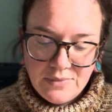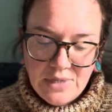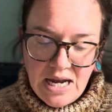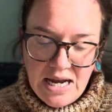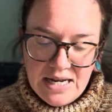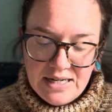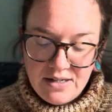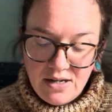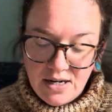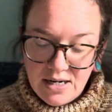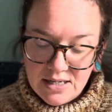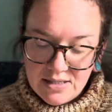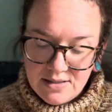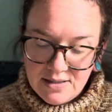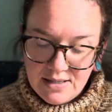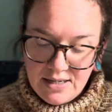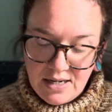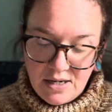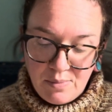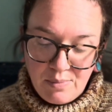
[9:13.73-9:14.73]
And
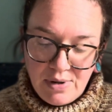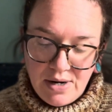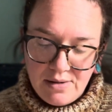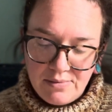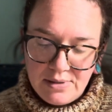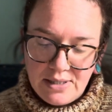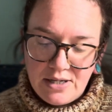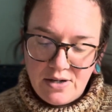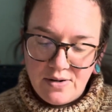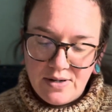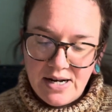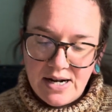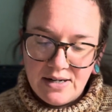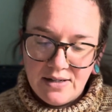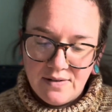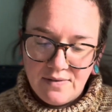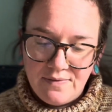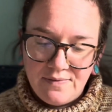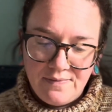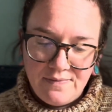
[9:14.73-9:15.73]
honestly I could probably go down
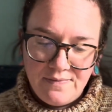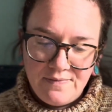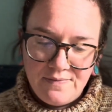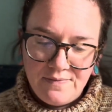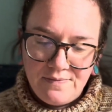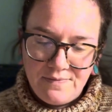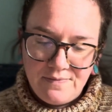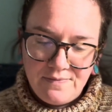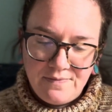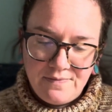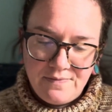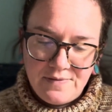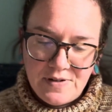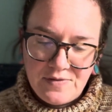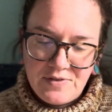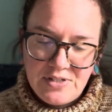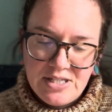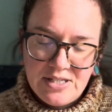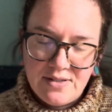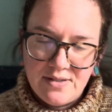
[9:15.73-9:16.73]
to
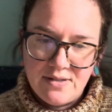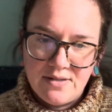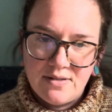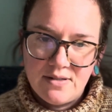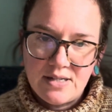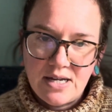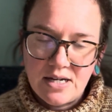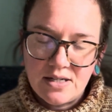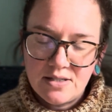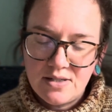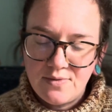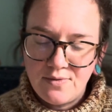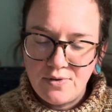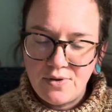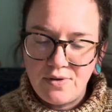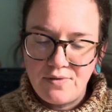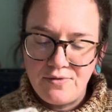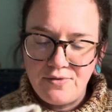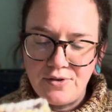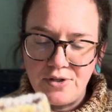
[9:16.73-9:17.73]
56 for
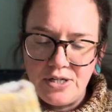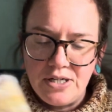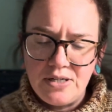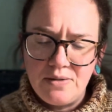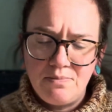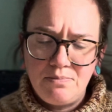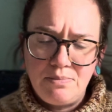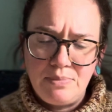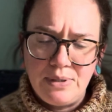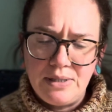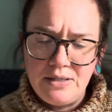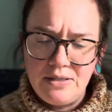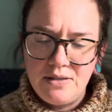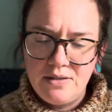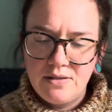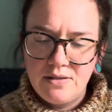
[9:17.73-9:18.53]
the foot, but